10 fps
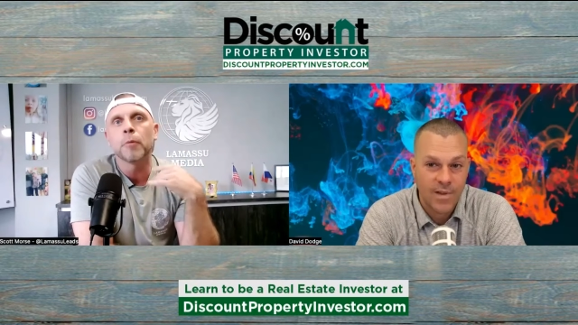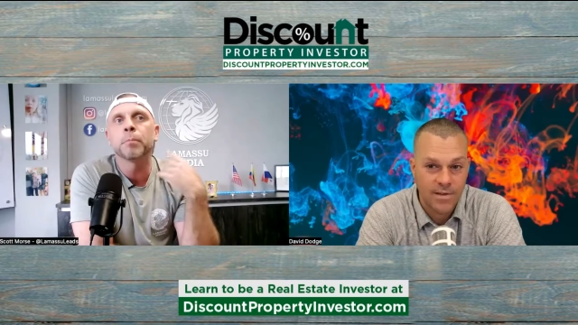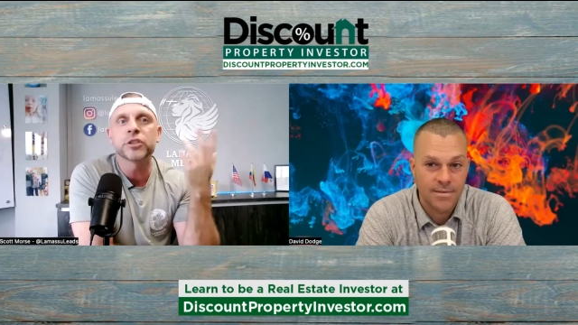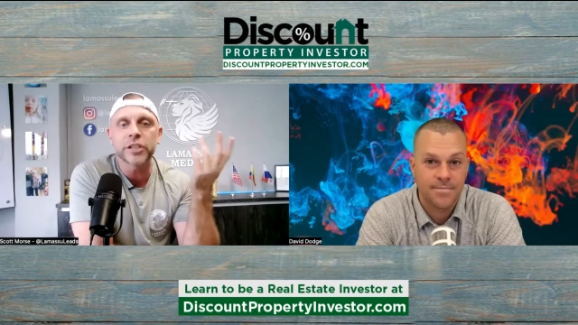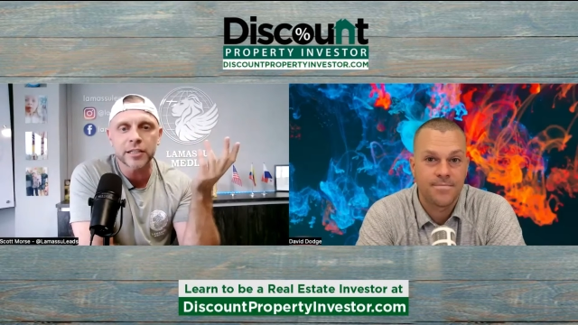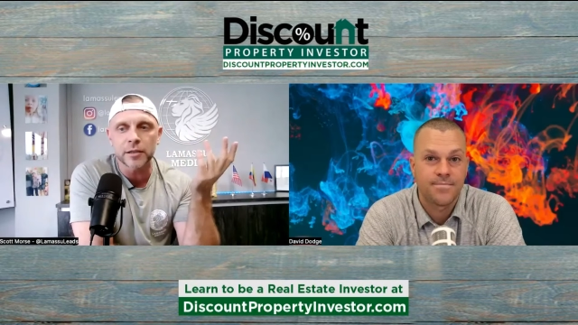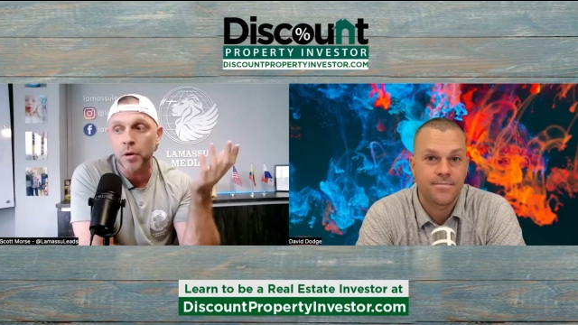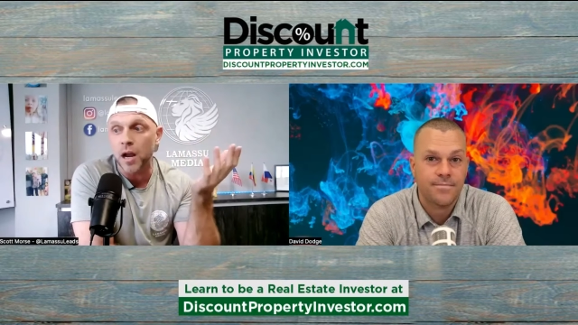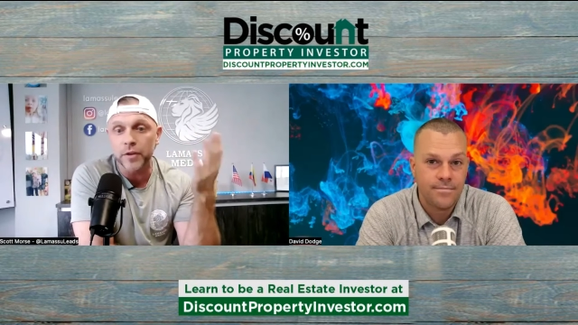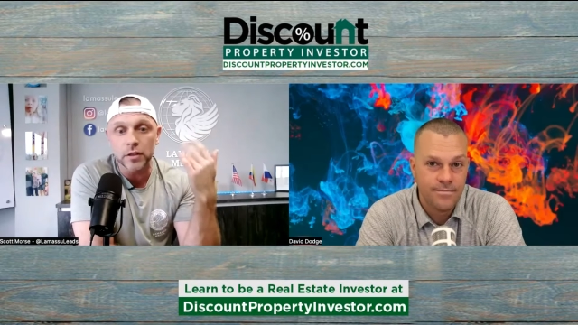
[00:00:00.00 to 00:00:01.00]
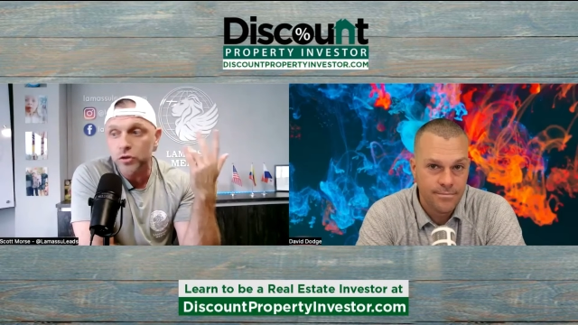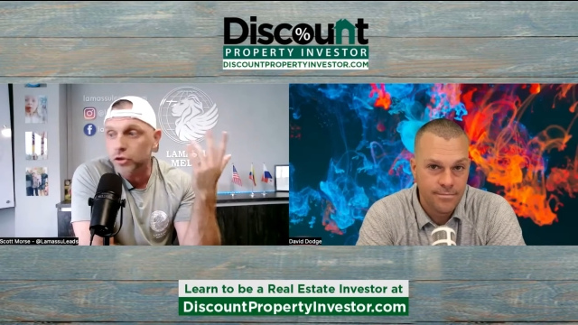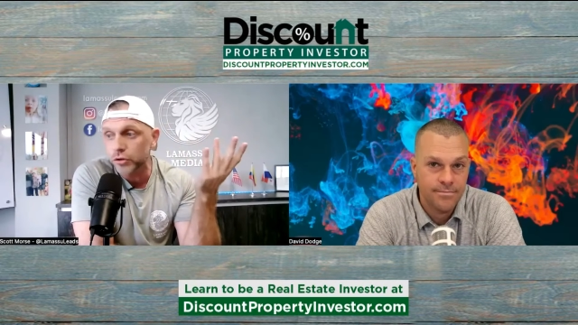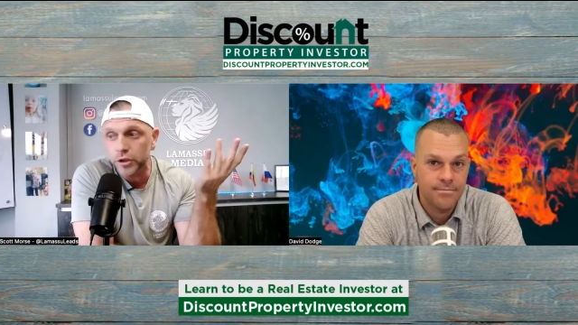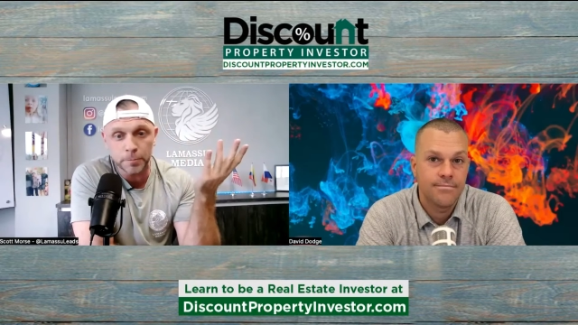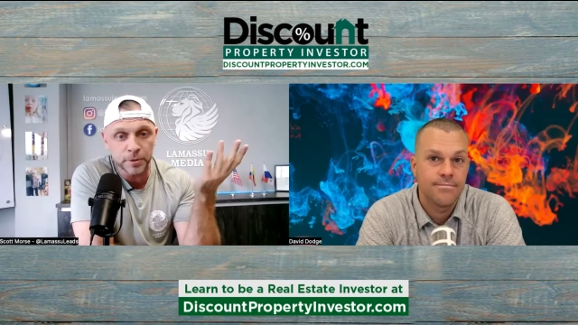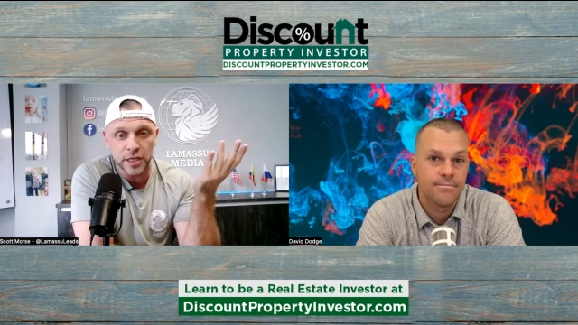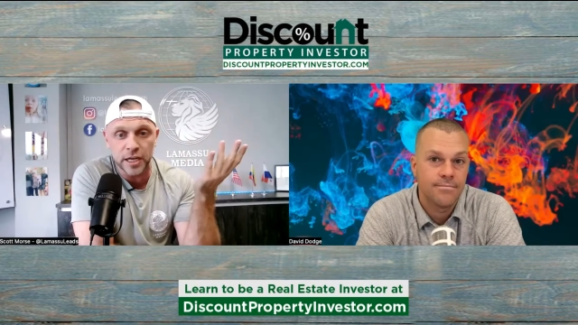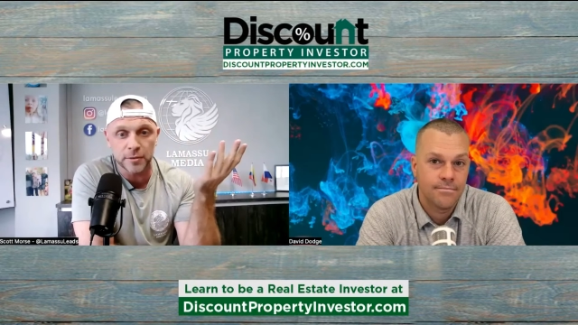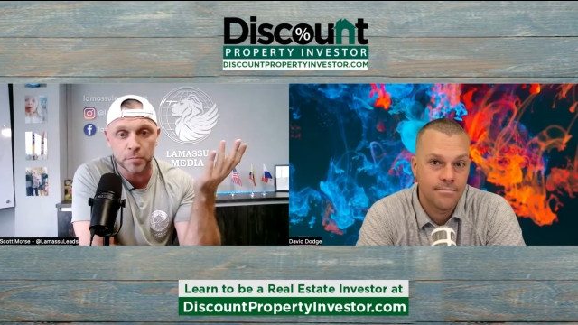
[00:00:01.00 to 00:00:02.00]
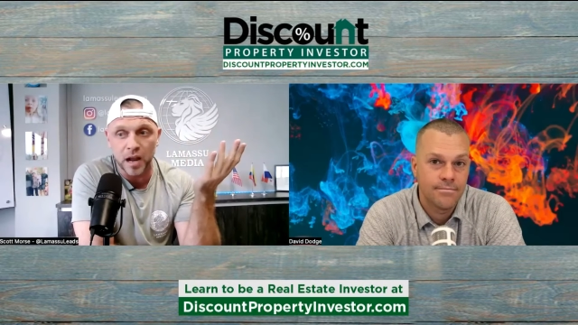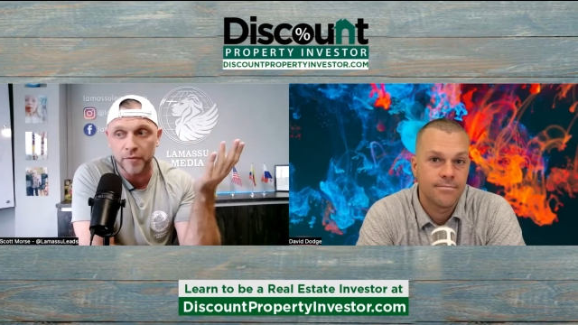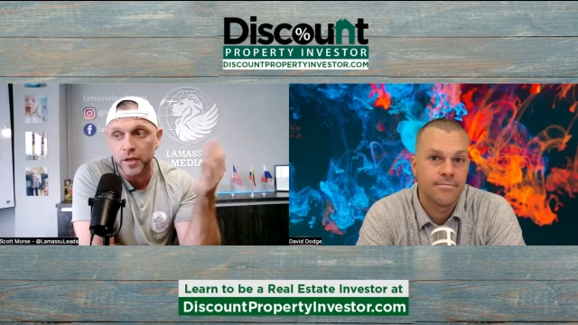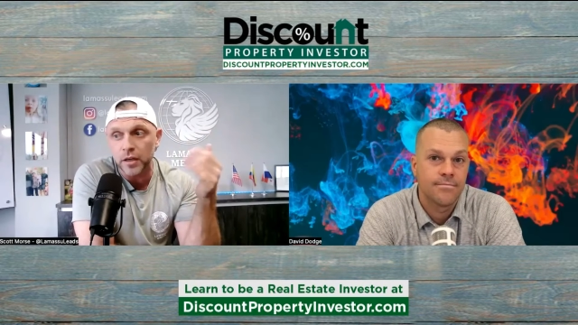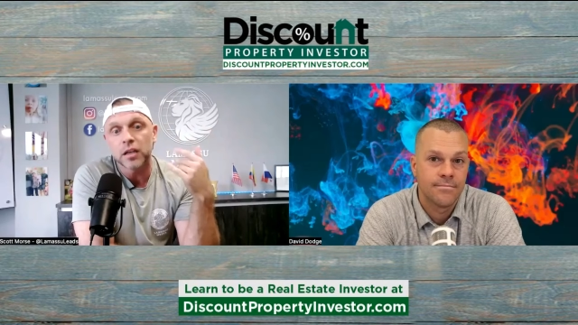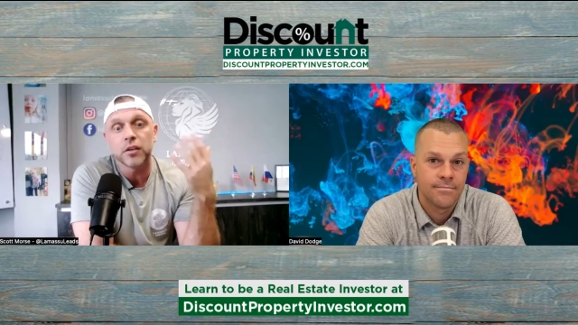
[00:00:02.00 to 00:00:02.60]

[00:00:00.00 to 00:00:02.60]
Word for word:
Speaker 1: Projected profit. Screw your projected profit.